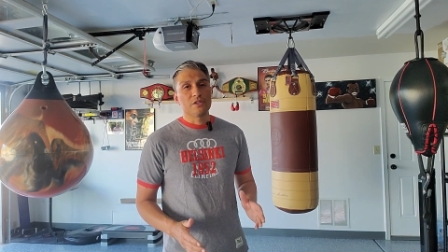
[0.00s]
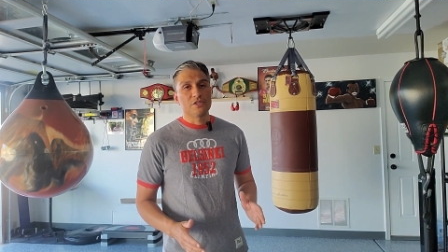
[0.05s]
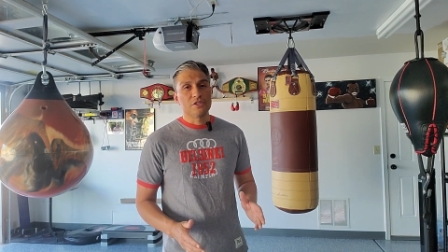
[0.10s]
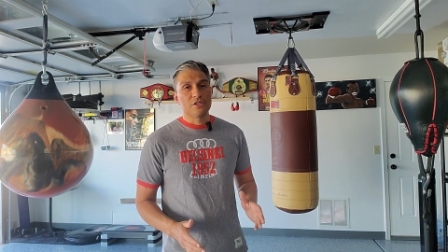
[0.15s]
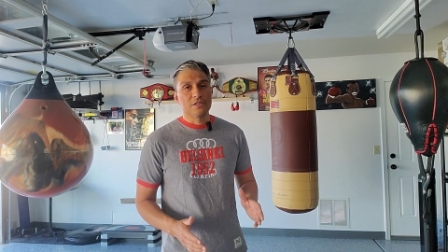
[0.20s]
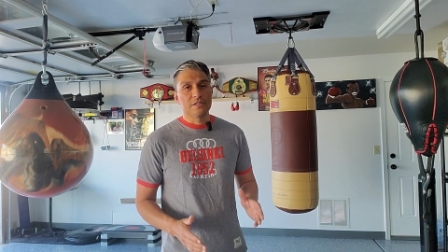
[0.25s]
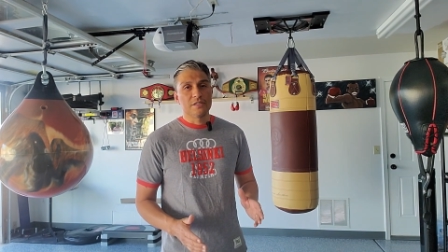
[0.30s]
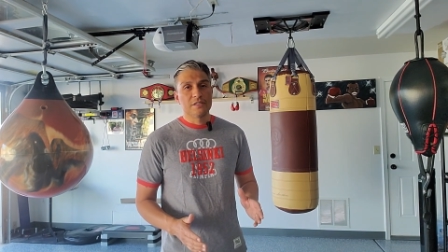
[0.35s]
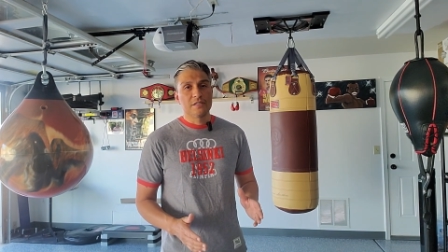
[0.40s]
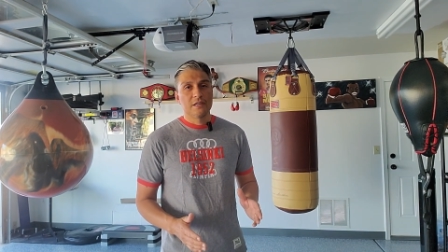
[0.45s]

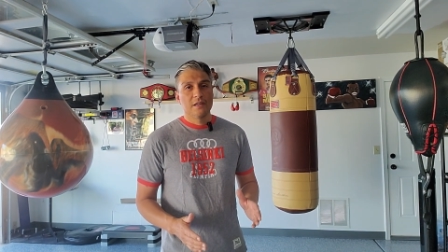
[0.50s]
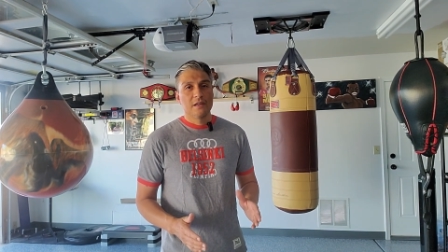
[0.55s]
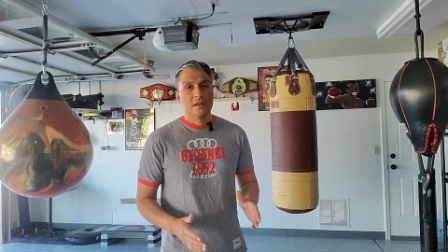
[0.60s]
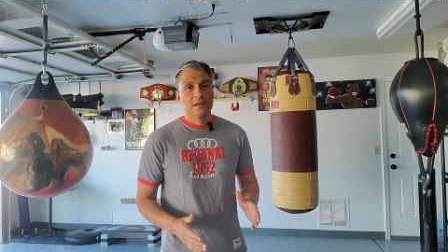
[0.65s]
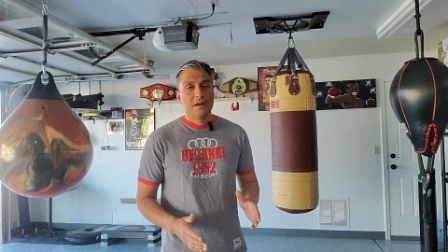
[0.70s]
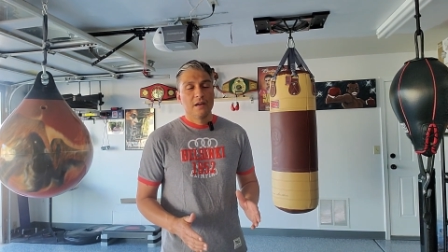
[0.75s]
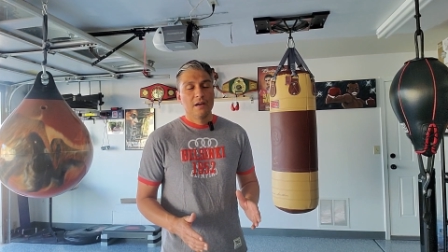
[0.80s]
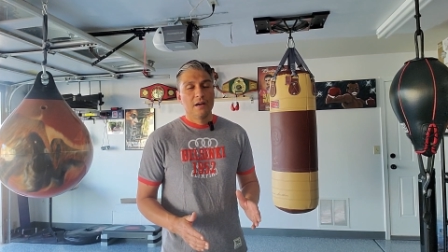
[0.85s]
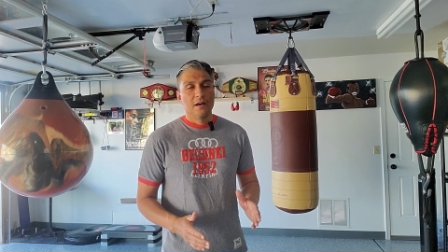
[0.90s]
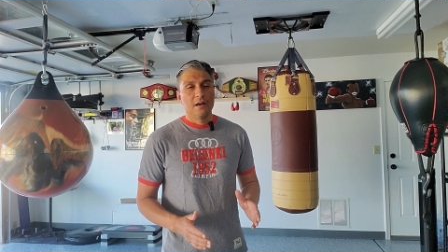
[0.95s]
inches
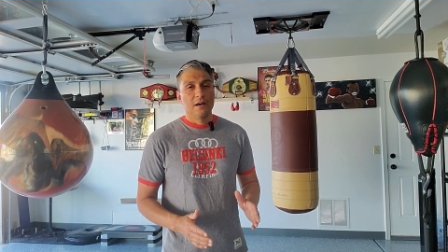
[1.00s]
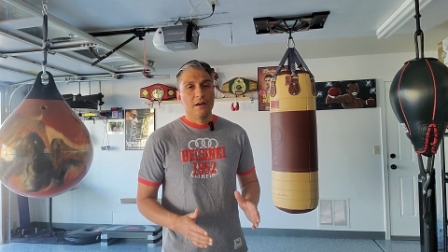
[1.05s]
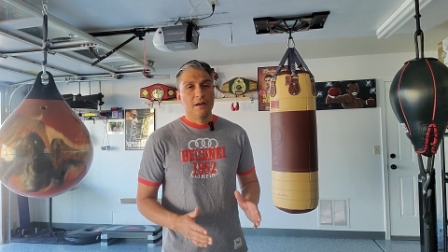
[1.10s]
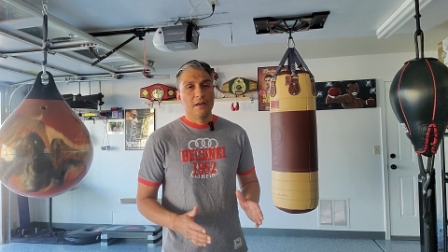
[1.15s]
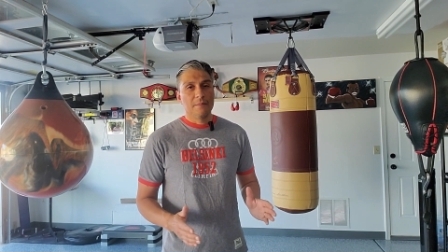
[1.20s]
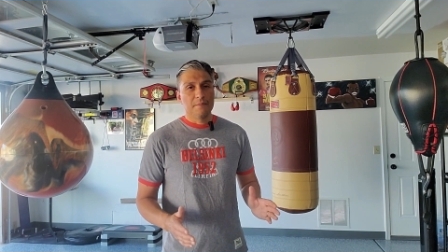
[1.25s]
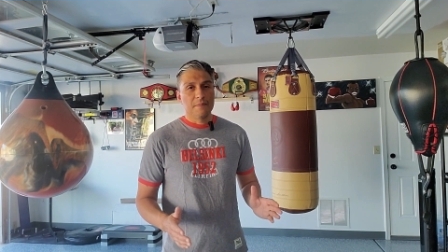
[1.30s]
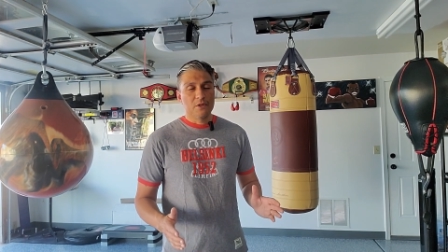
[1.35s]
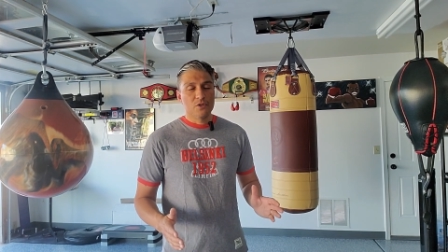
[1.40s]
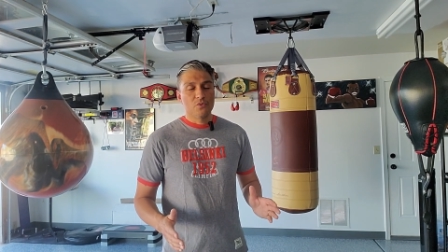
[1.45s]

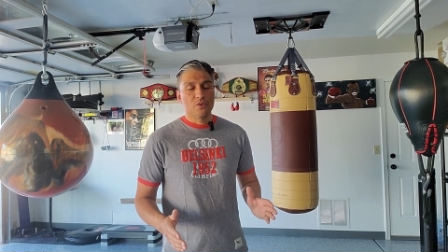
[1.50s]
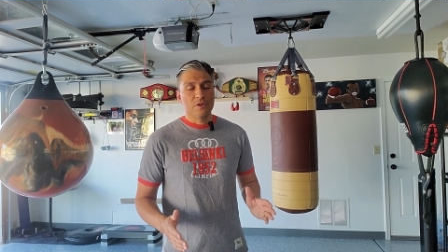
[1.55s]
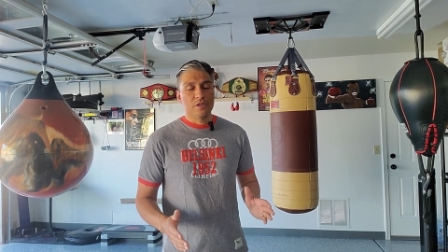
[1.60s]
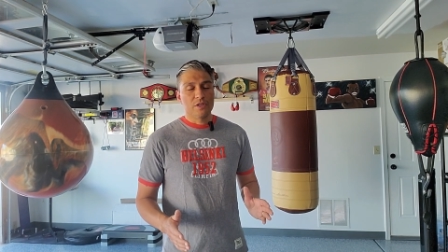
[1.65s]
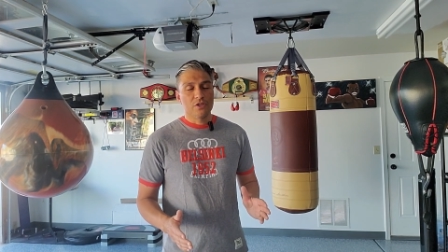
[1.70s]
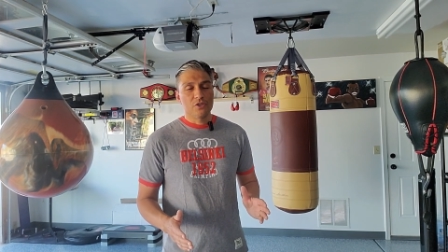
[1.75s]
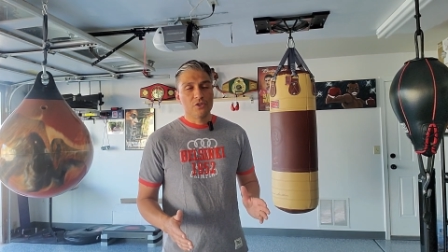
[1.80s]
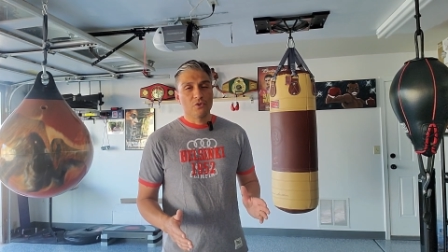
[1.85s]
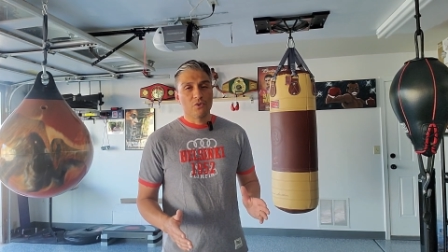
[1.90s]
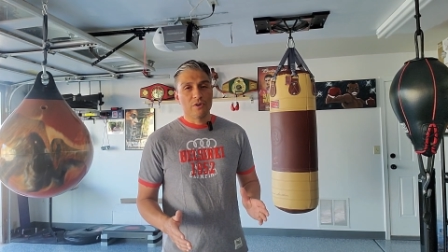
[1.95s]
in between
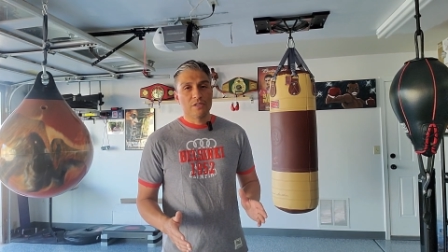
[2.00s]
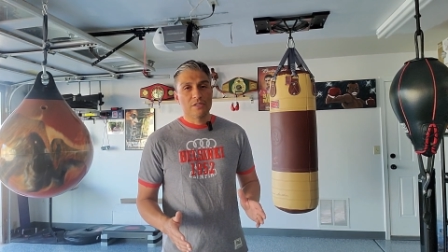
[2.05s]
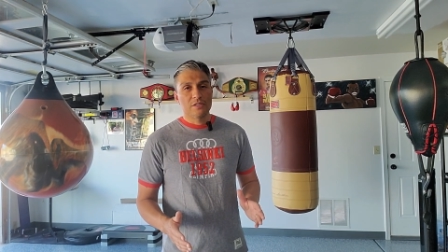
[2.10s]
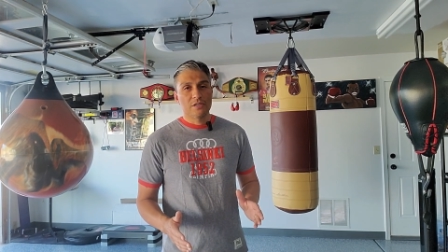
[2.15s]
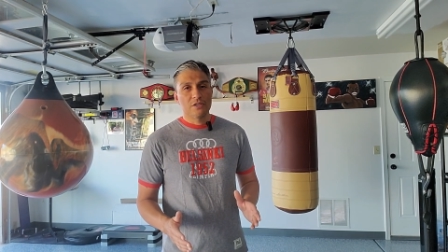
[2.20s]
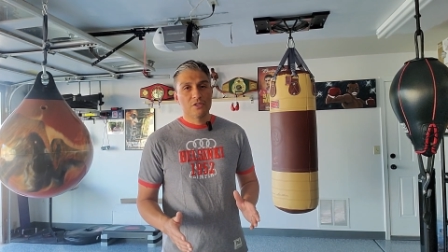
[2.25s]
the joists.